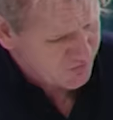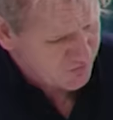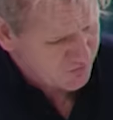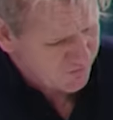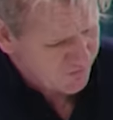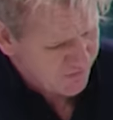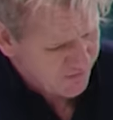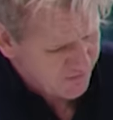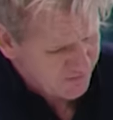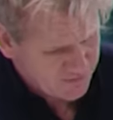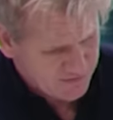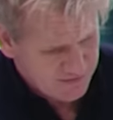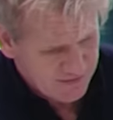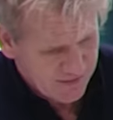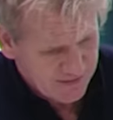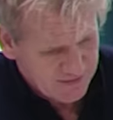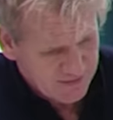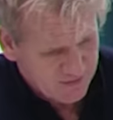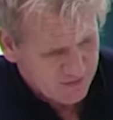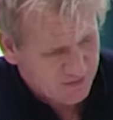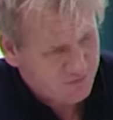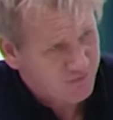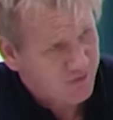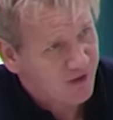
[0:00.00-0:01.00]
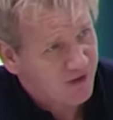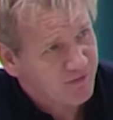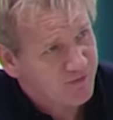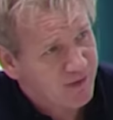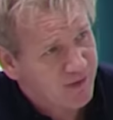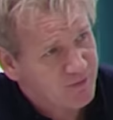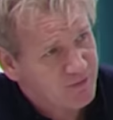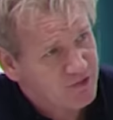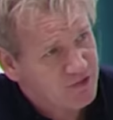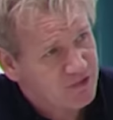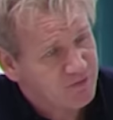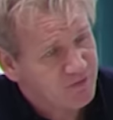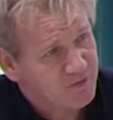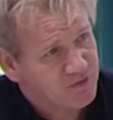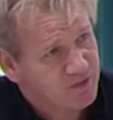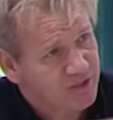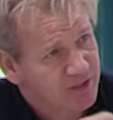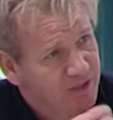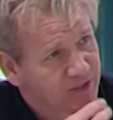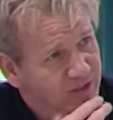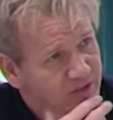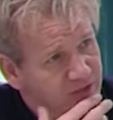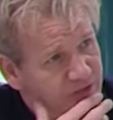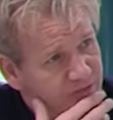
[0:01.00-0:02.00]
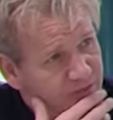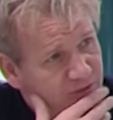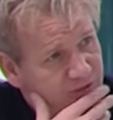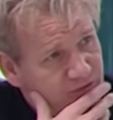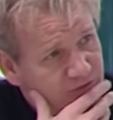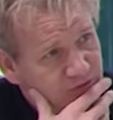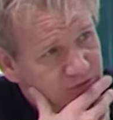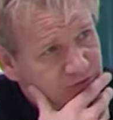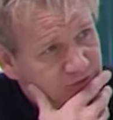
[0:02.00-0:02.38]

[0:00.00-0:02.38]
Touvet is $8.95. How much is it for dinner on the special?